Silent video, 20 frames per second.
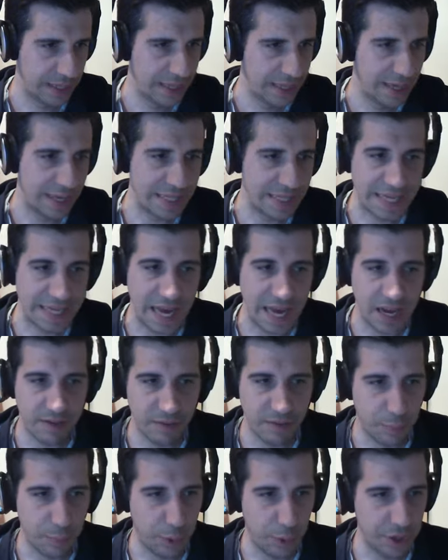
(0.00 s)
it's kind of
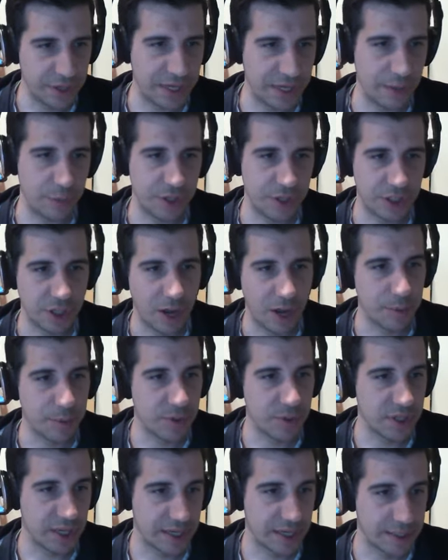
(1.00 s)
important that we stop
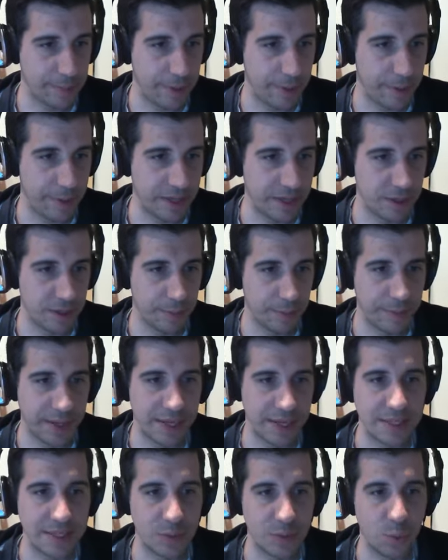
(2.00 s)
using experimental,
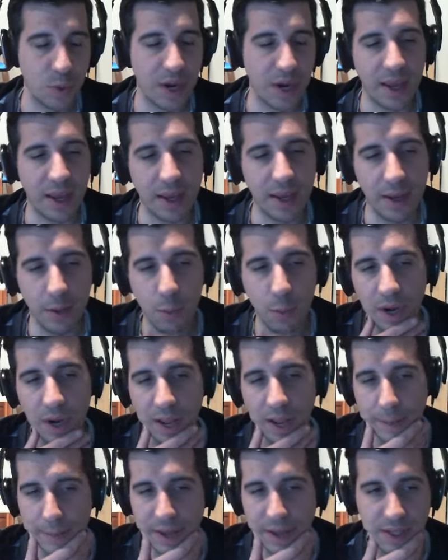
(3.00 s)
because when I
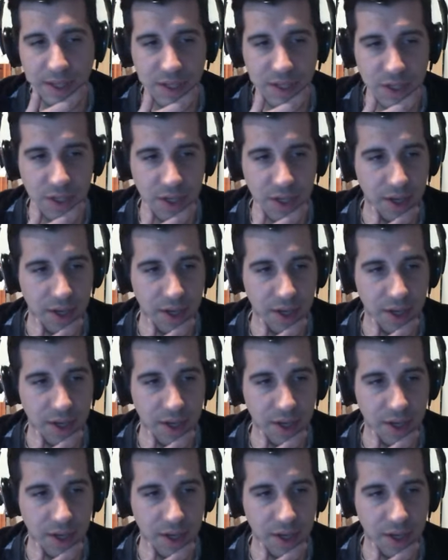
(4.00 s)
make this